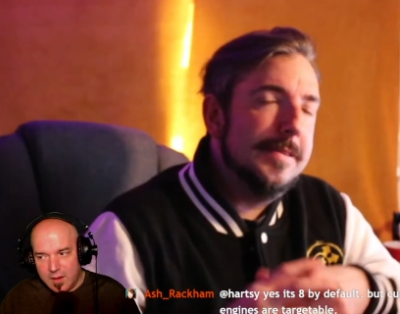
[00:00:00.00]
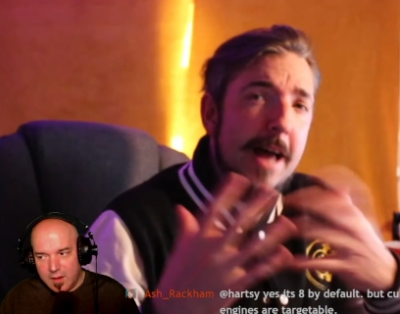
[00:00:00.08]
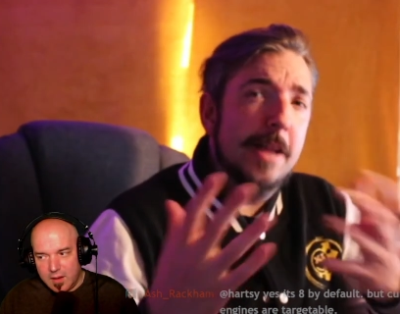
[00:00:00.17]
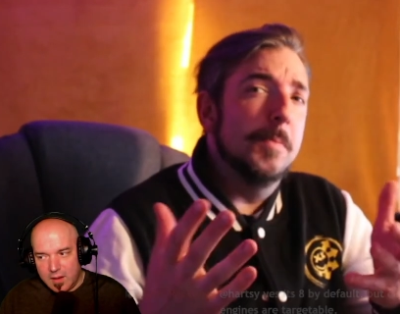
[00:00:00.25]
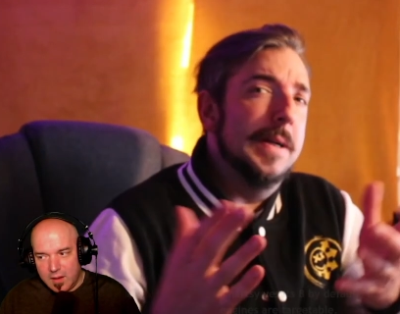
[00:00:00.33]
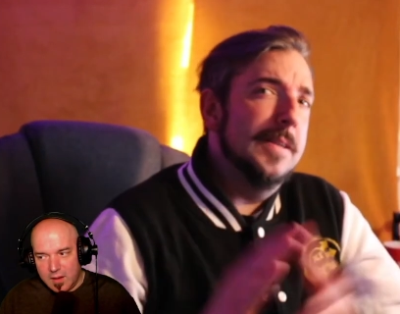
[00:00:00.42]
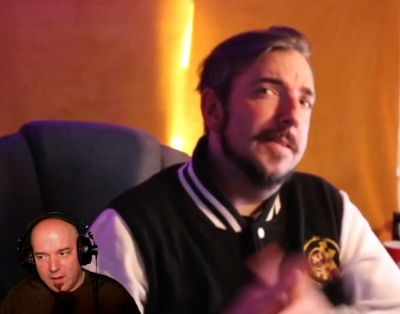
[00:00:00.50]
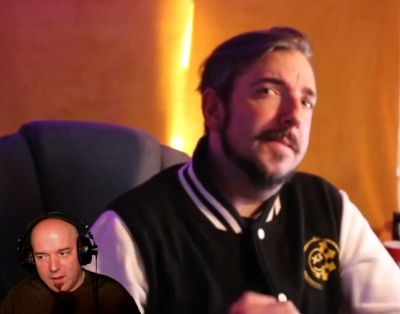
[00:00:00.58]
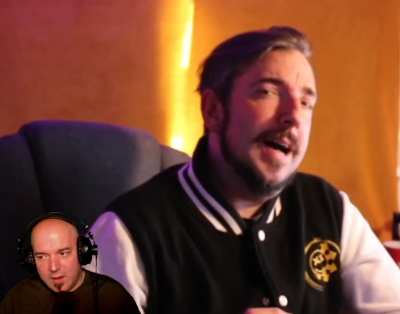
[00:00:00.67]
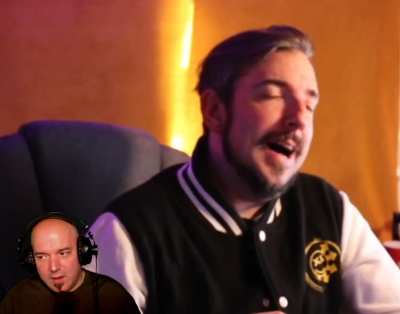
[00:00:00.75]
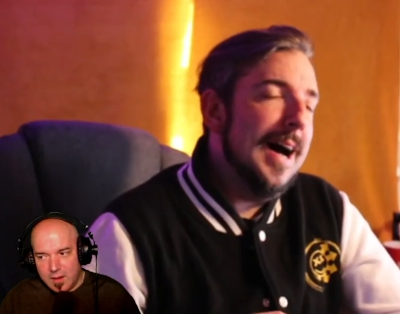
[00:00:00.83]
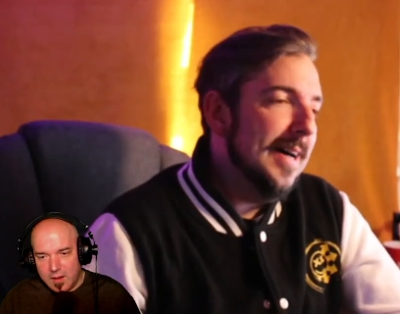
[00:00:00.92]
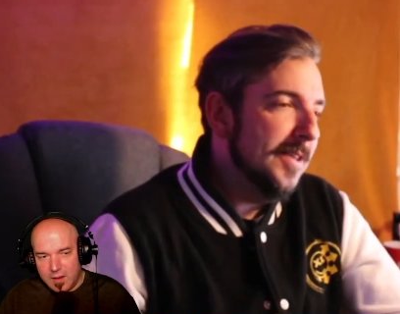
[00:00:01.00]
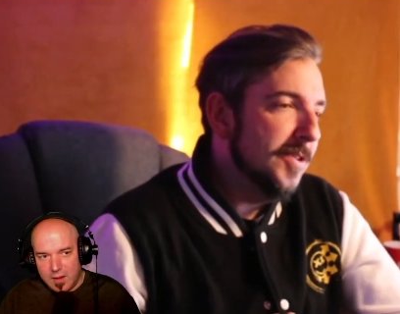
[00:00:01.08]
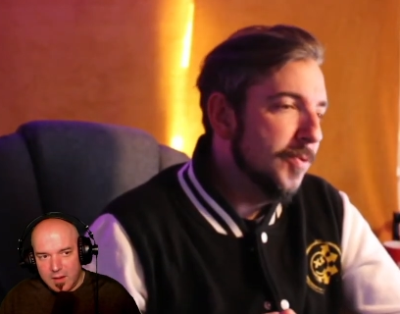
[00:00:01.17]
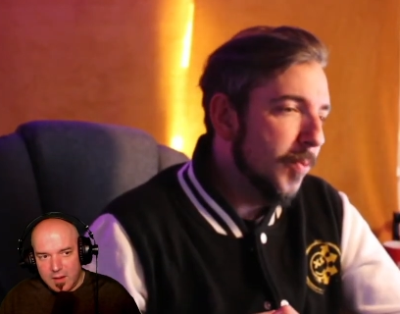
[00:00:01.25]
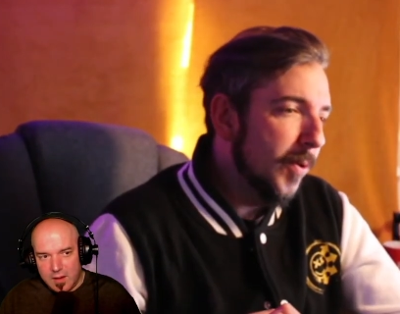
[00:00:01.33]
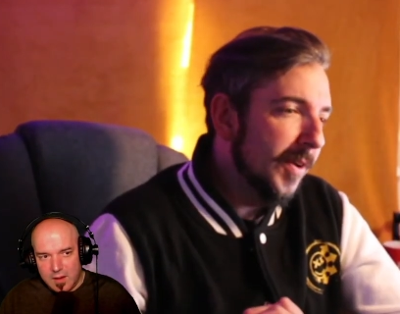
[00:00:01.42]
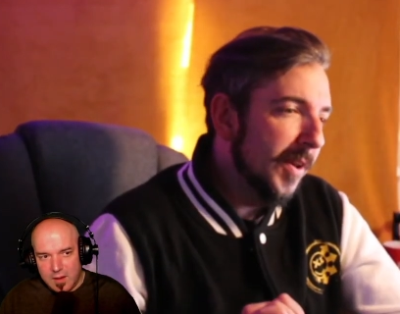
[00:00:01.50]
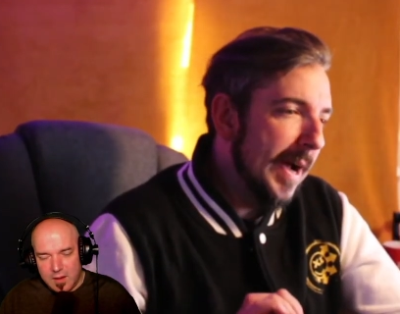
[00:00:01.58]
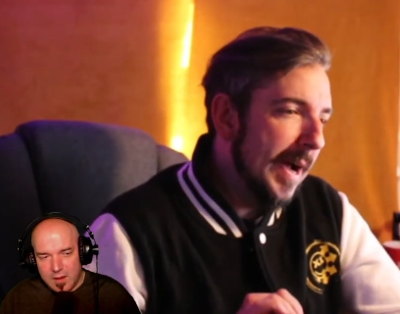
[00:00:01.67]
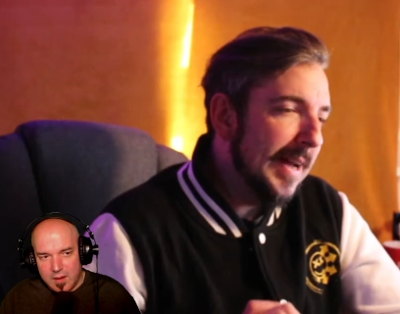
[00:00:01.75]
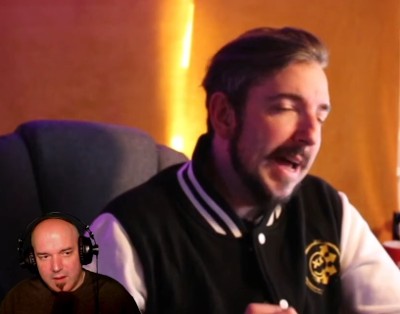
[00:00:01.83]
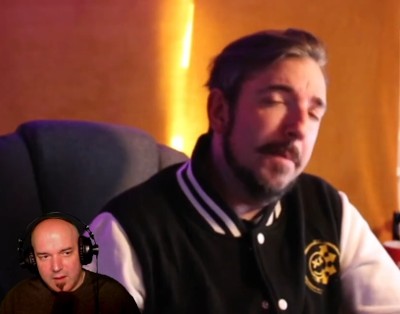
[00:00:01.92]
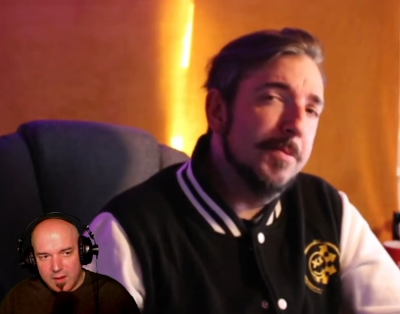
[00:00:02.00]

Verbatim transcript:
Speaker 1: to help me. And one of the main